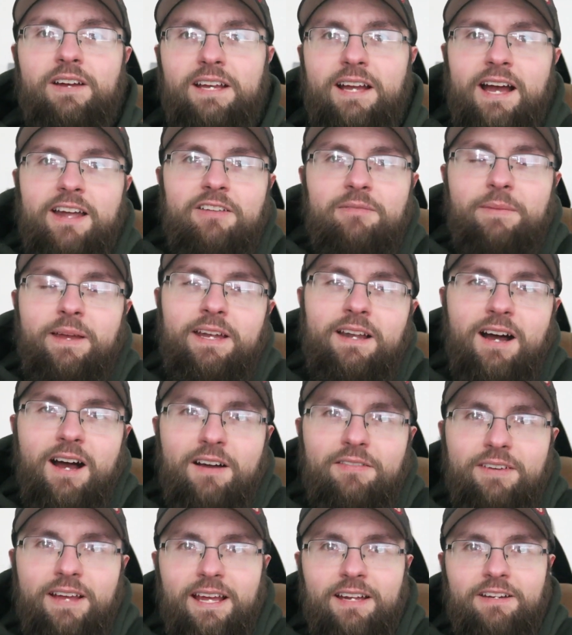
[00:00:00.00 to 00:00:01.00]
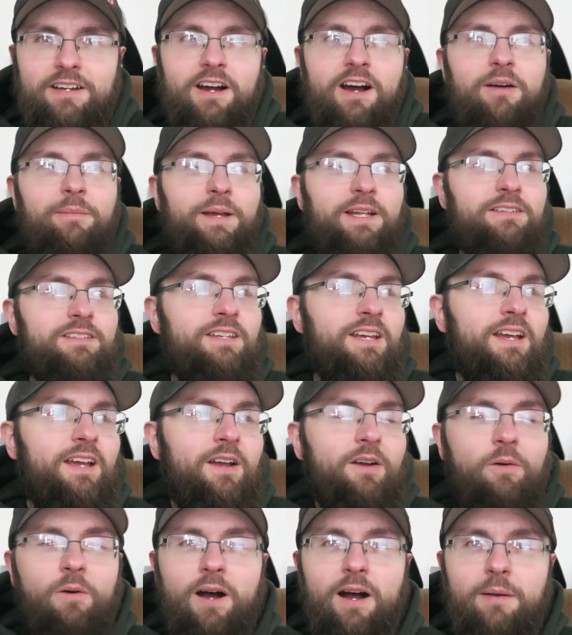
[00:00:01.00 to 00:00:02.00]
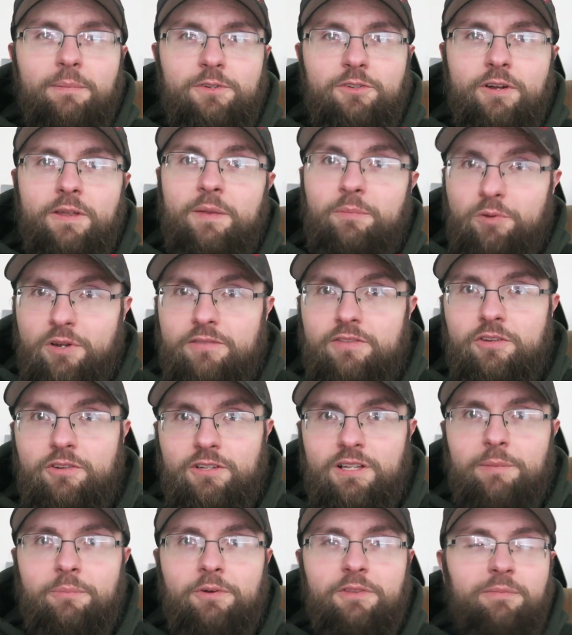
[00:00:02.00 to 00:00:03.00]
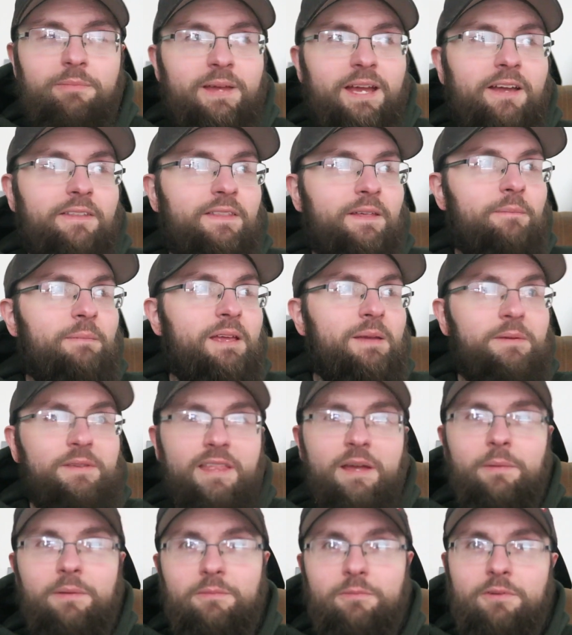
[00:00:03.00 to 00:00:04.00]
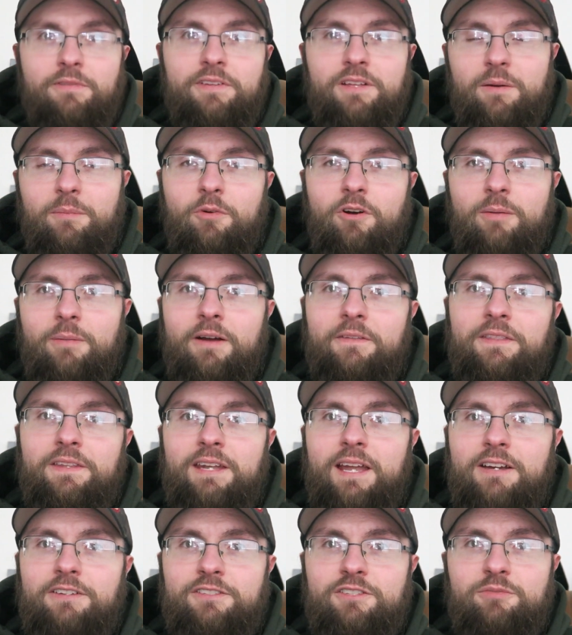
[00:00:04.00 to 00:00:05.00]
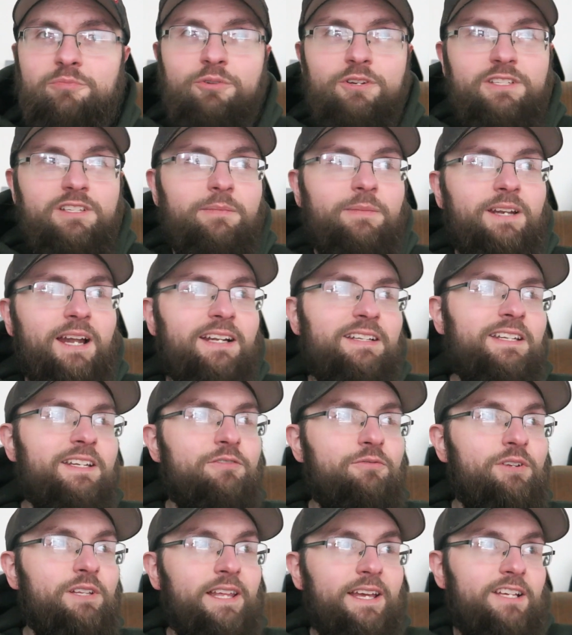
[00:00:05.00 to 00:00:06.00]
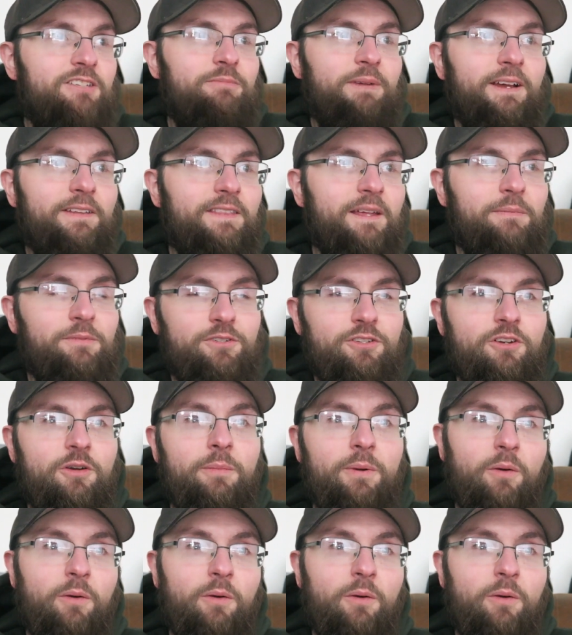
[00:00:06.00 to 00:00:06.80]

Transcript: I kind of made an offhand comment um, during the preview clip with Mick that maybe they would reveal more about the Nexus Prism, and I didn't really expect them to,